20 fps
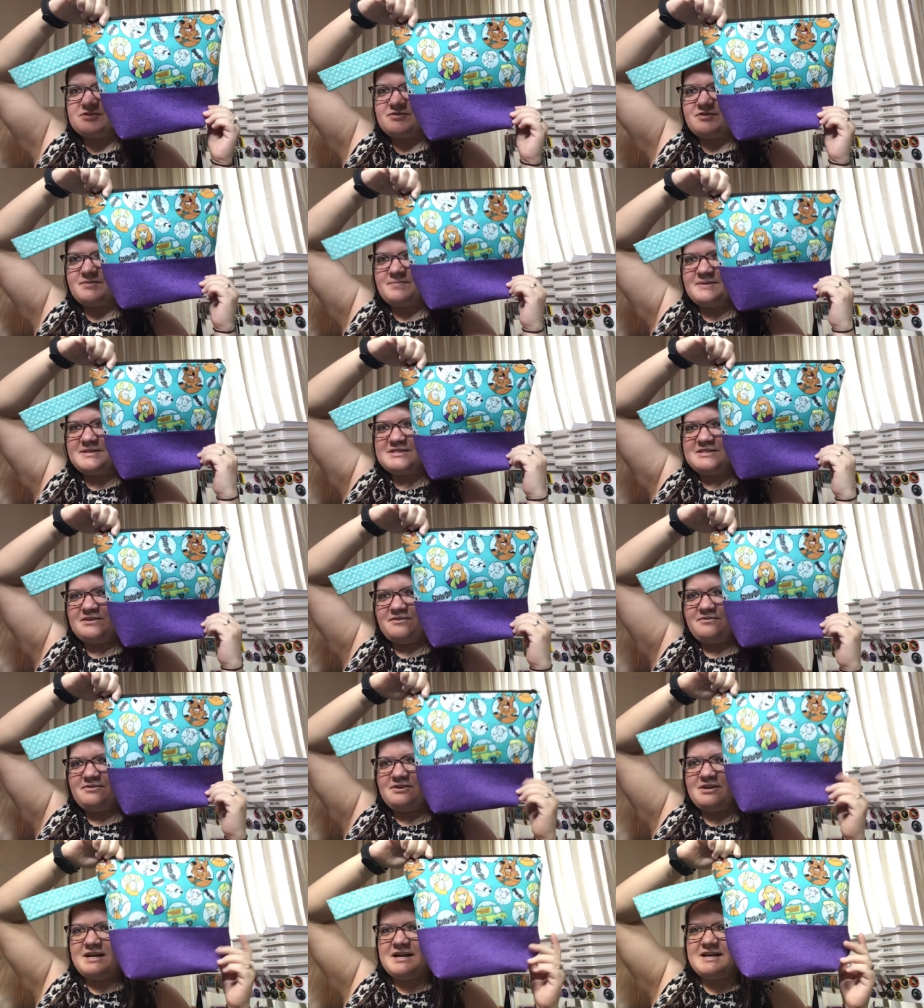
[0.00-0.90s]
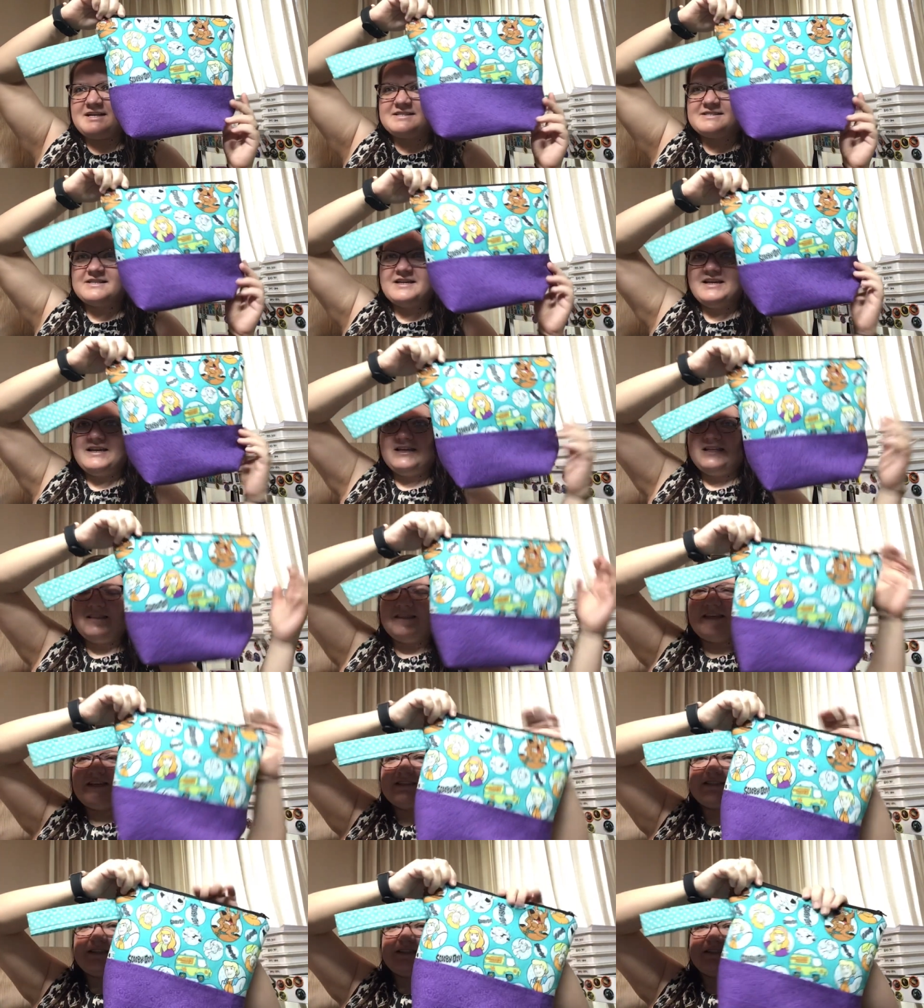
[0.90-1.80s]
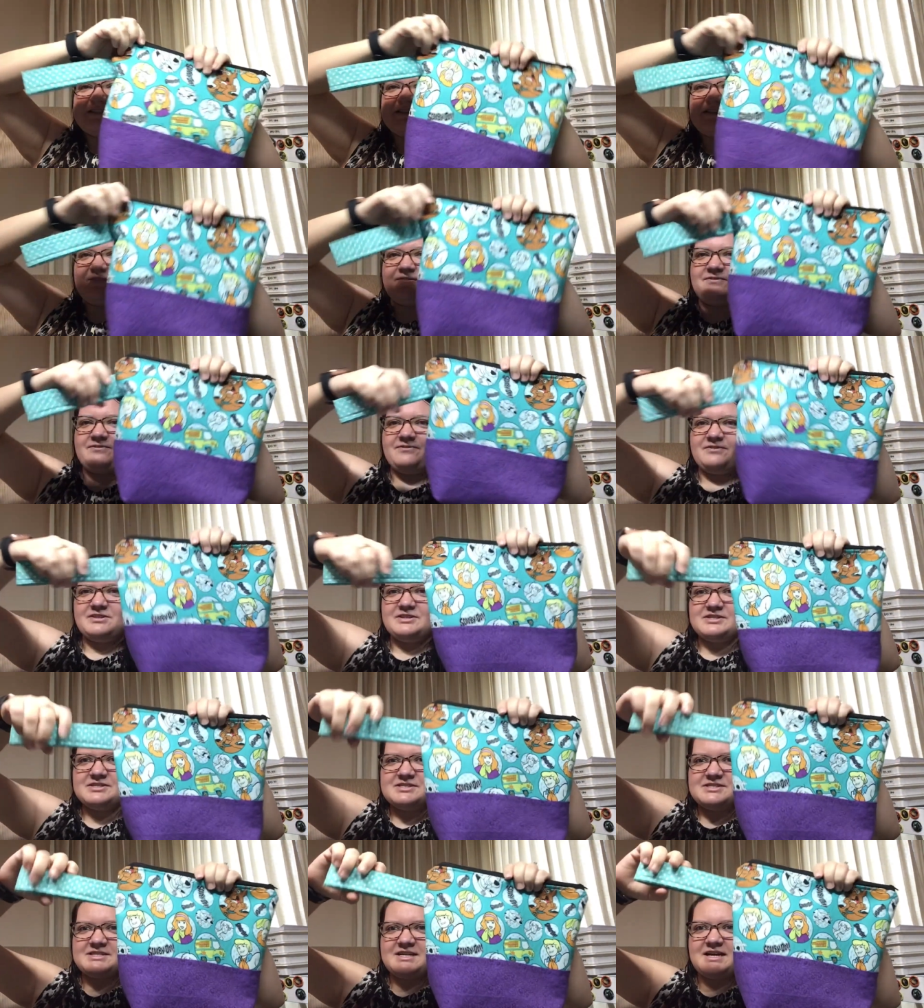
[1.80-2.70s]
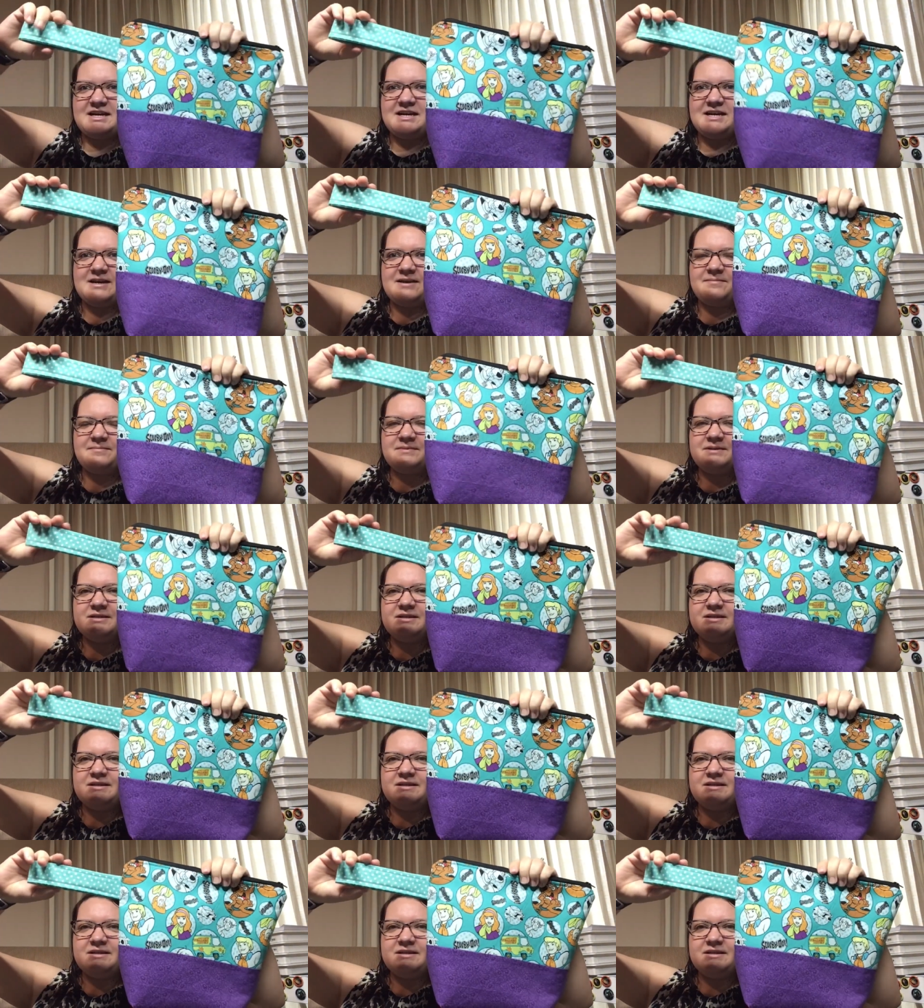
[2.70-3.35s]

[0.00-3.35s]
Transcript: with myself, you guys. This is the first time